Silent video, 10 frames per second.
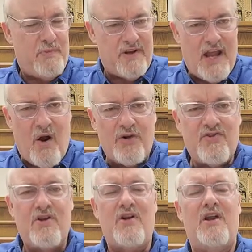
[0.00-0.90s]
but they are
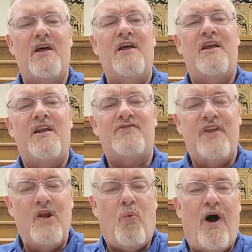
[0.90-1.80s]
still
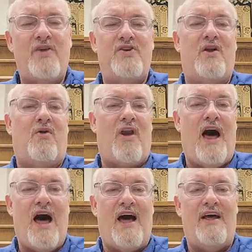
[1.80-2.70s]
listening and watching
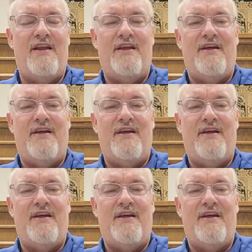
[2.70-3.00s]
online.